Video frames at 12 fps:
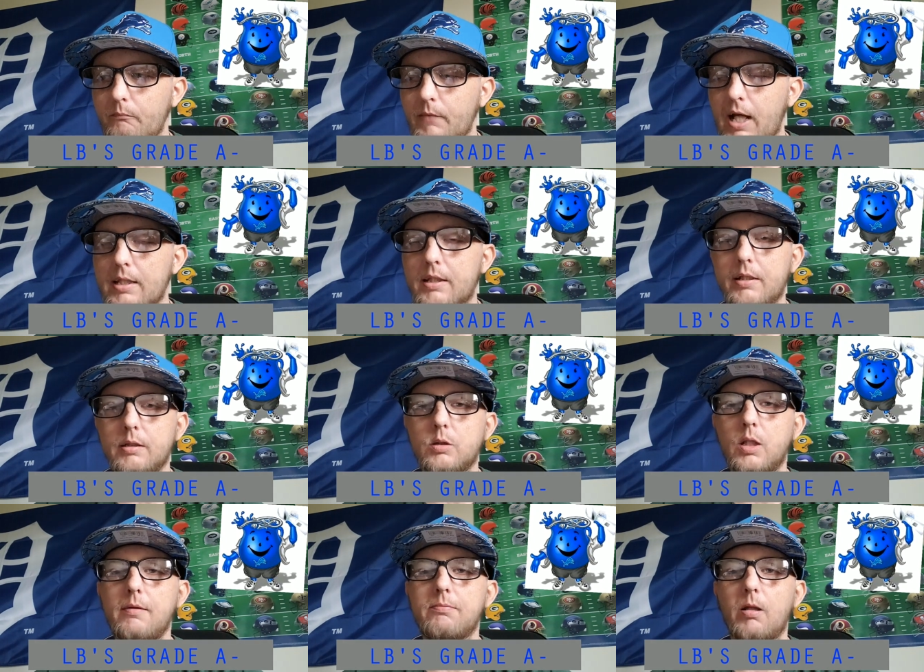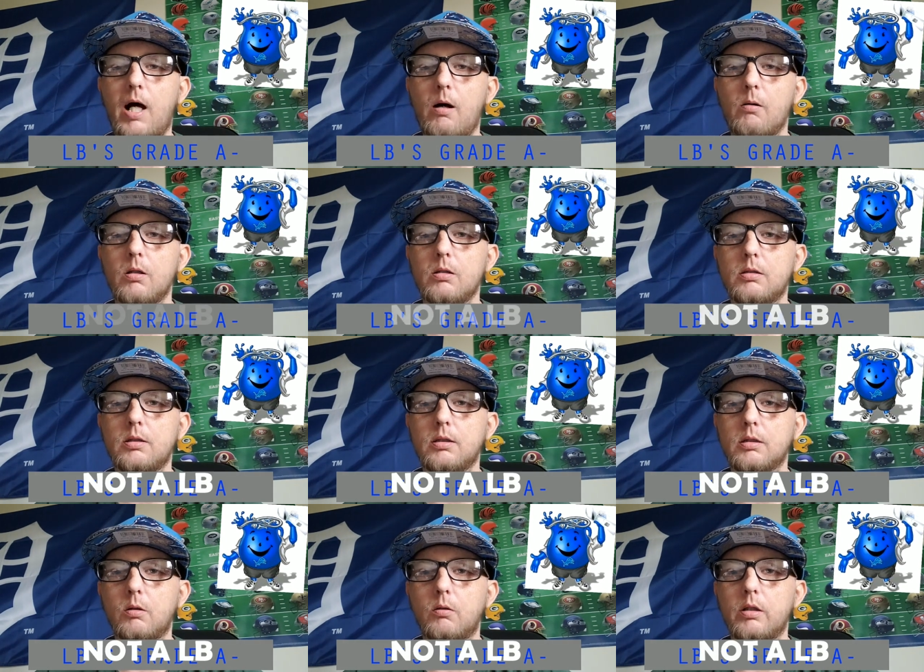think Trey Flowers is
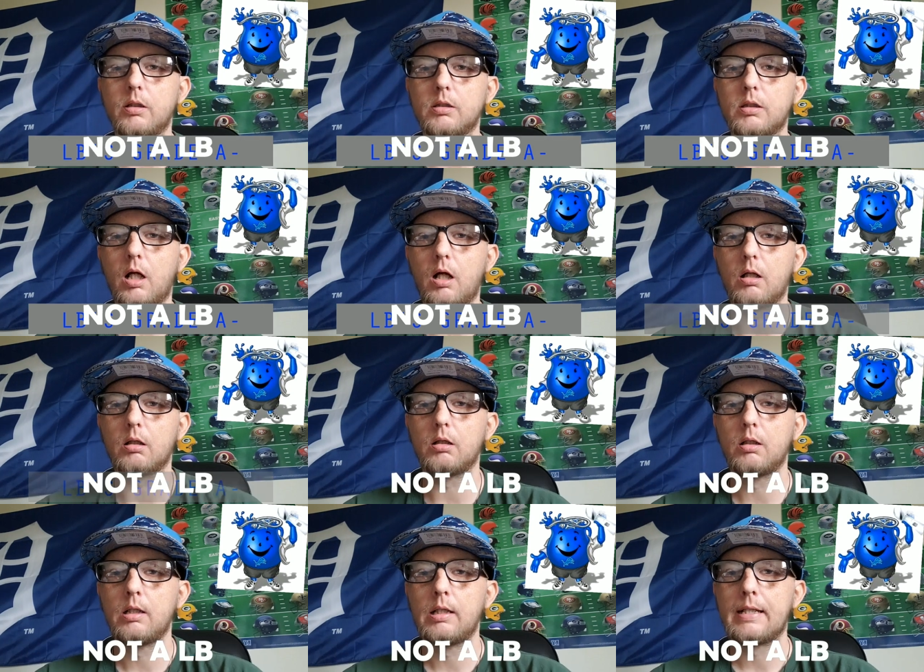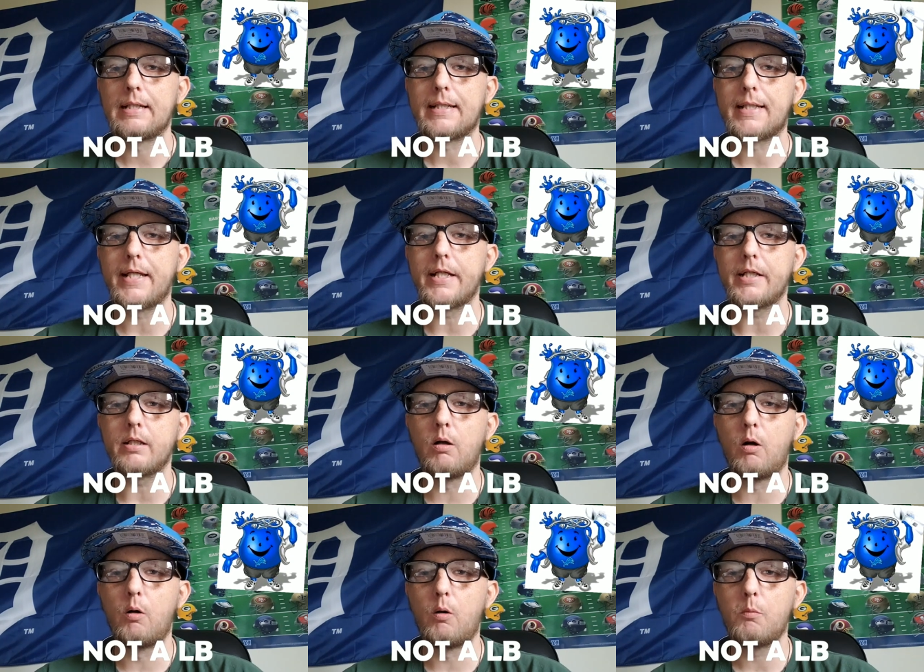going to start getting
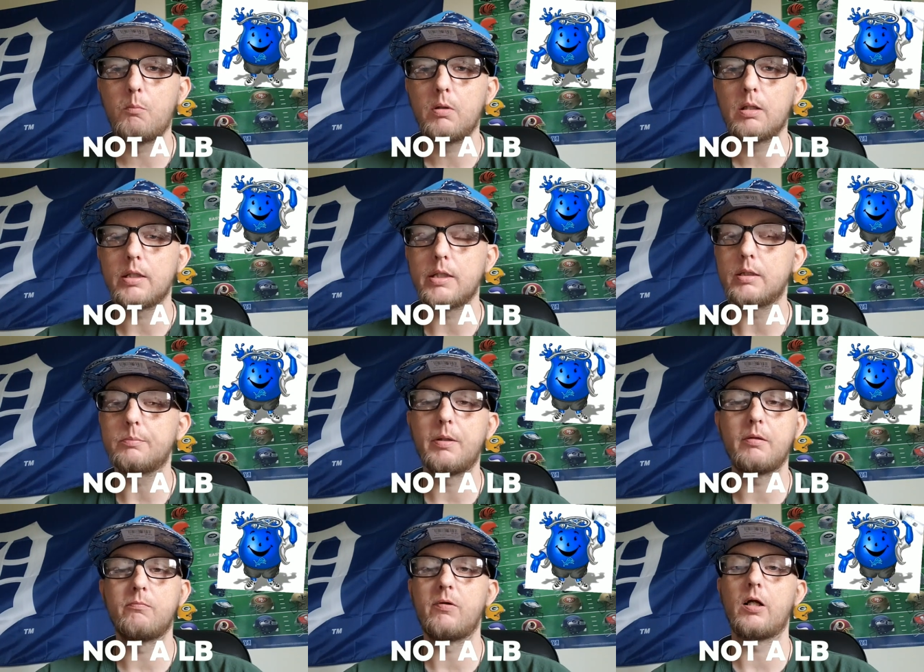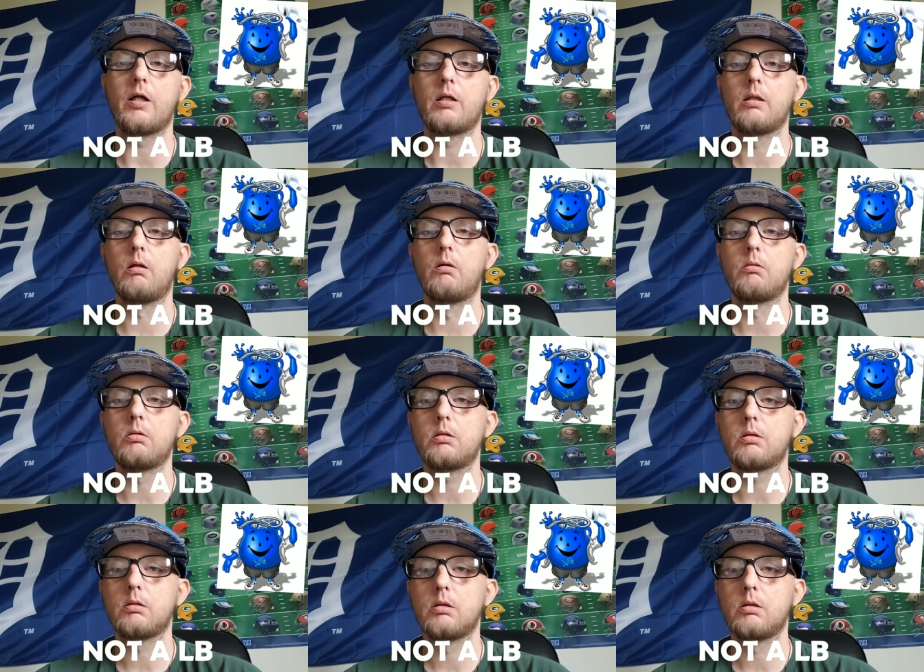home. He's been very close.